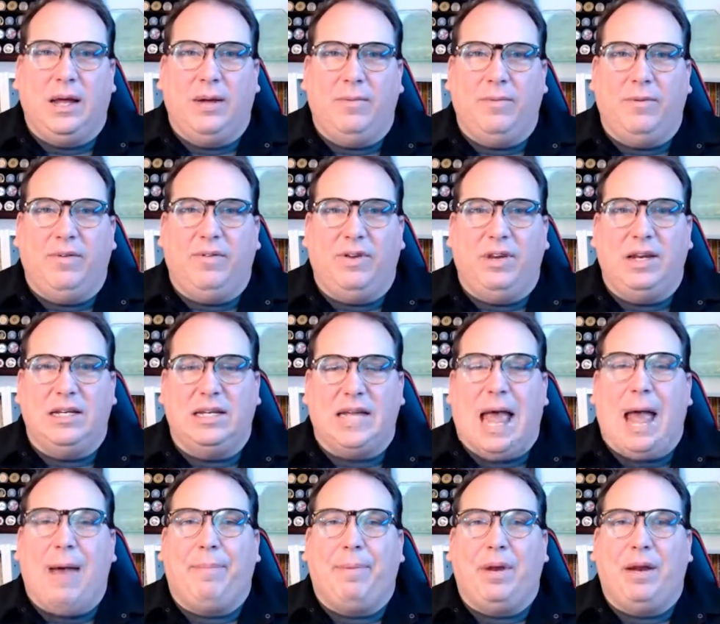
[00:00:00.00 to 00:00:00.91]
We've seen this
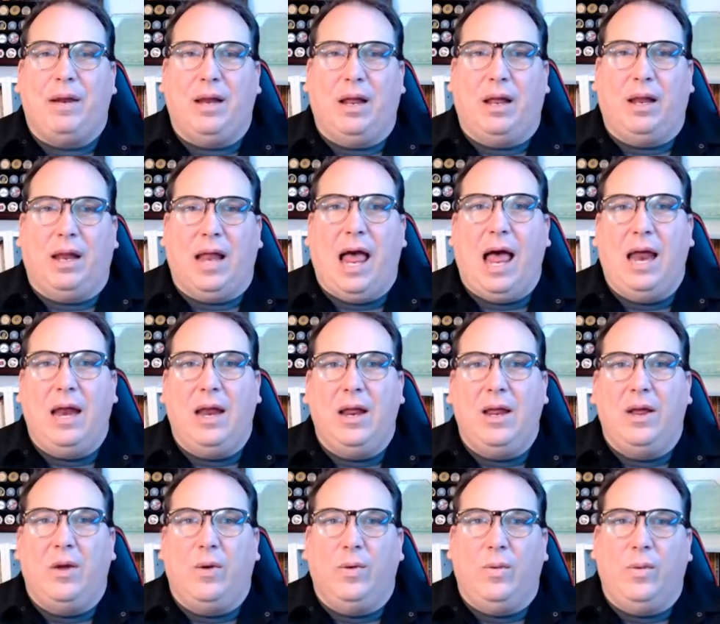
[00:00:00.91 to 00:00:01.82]
happen a lot
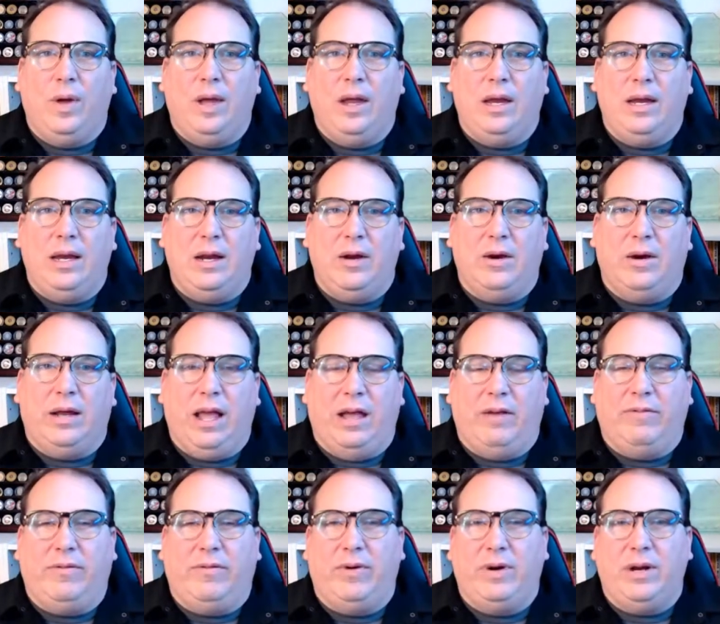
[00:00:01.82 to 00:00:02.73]
when here in
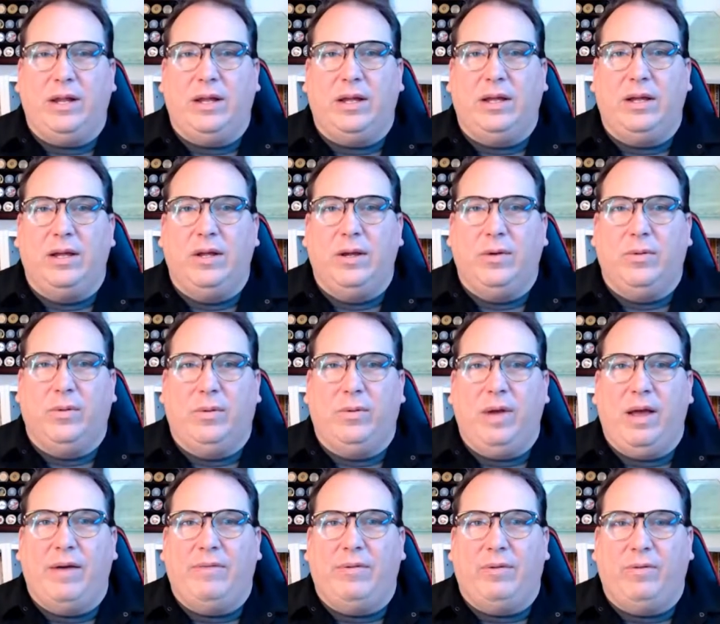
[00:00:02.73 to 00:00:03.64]
California, when
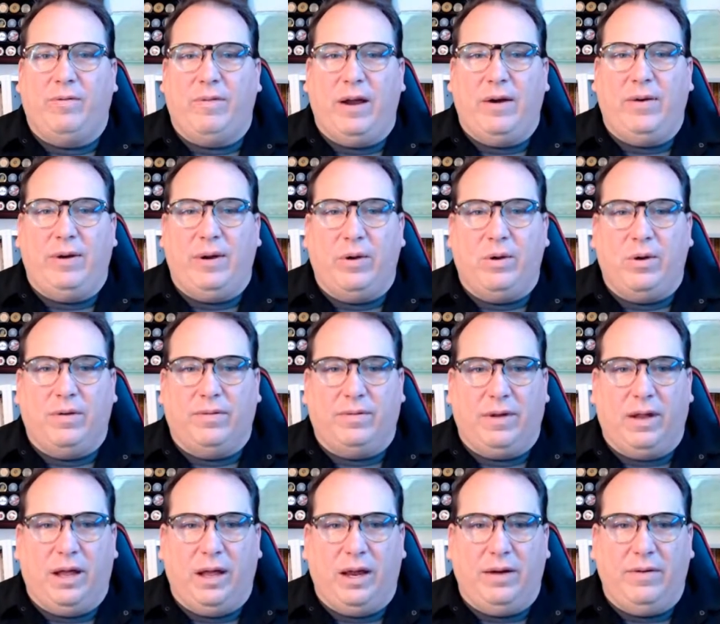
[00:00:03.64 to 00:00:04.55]
we have a refinery go
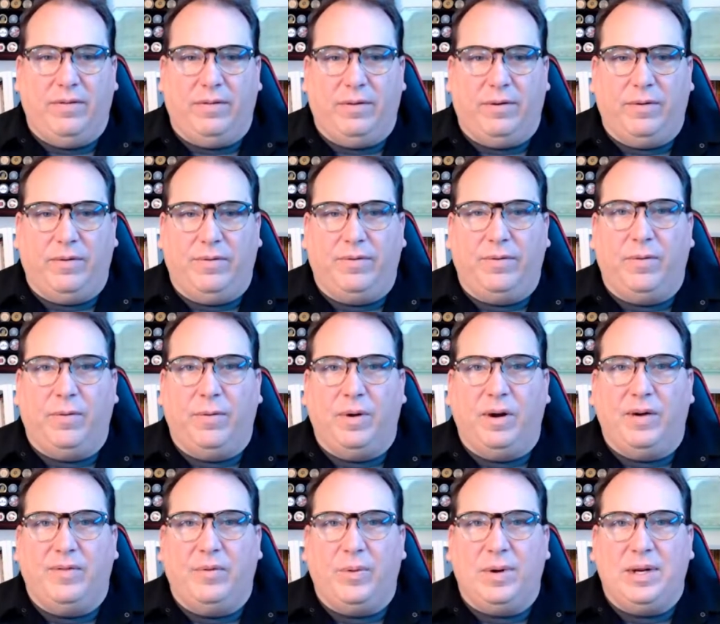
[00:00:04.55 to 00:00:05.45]
offline for
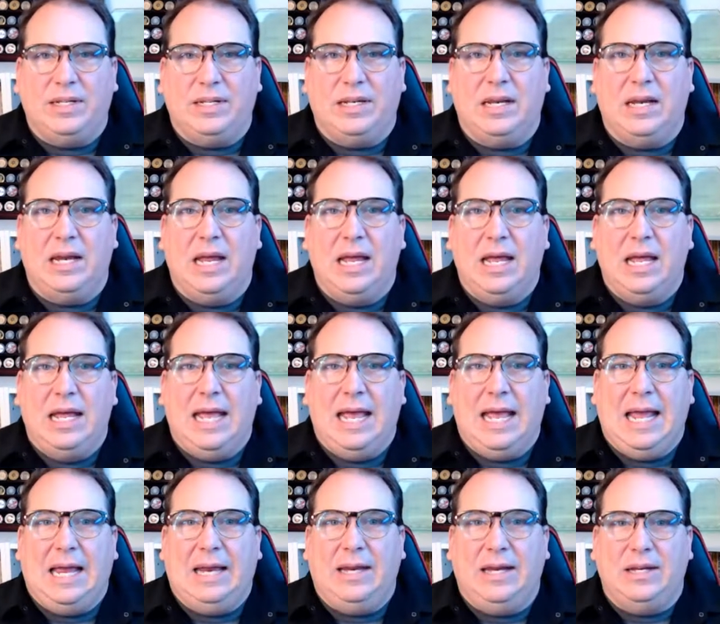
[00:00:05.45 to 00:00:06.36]
whatever reason,
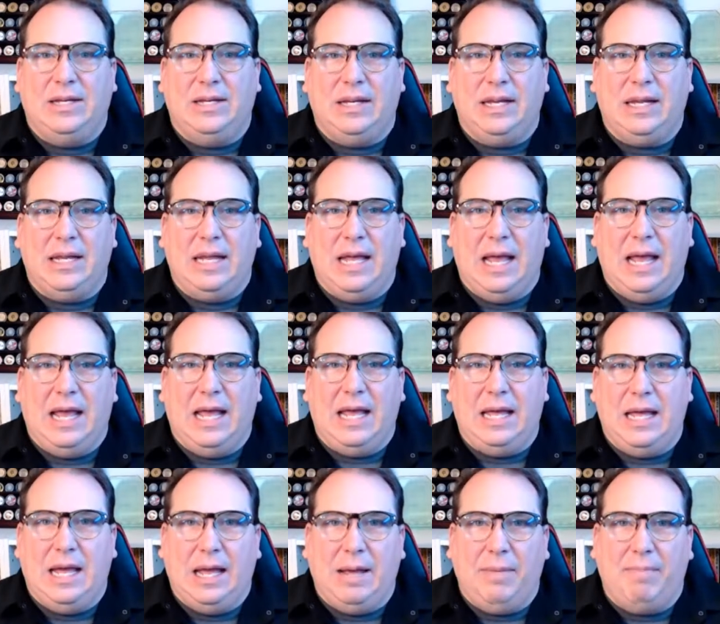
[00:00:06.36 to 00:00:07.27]
and you see
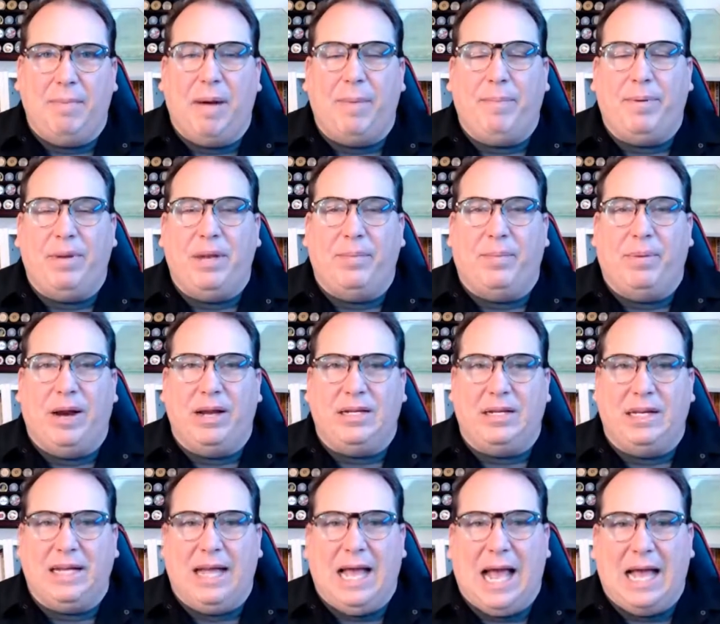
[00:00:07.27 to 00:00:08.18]
a bump in the
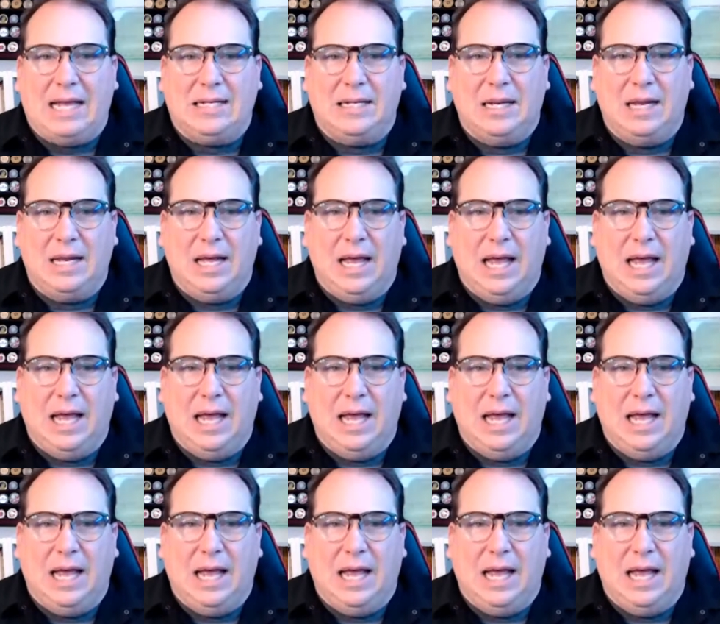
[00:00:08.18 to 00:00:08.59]
price in gas.